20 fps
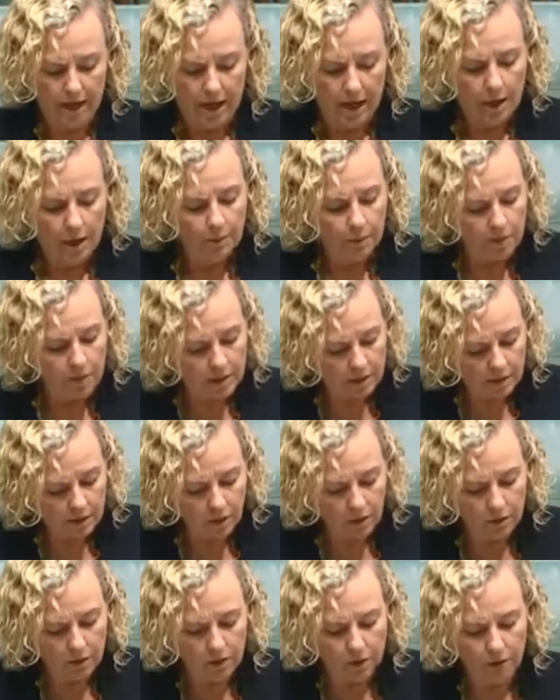It wasn't
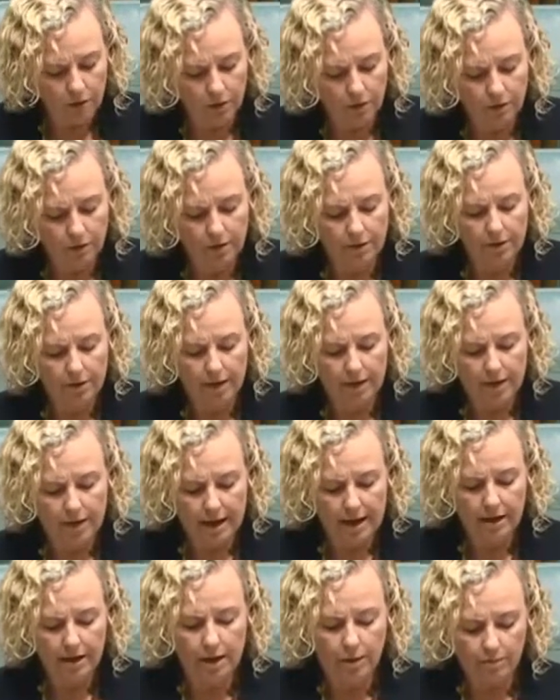long ago that the
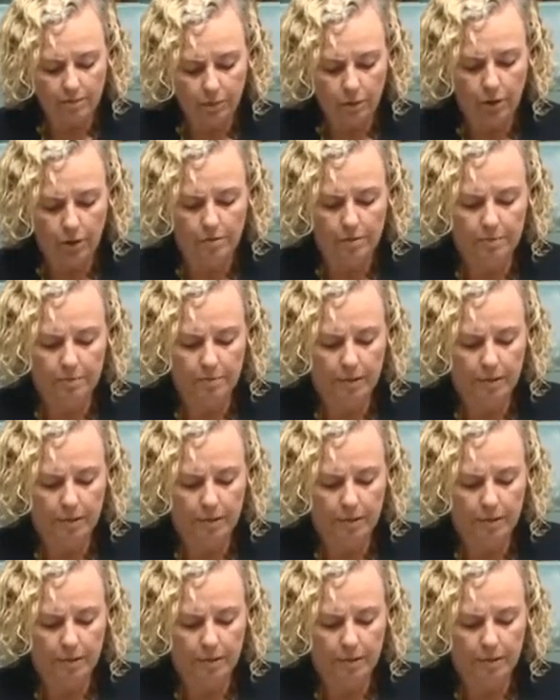then Employment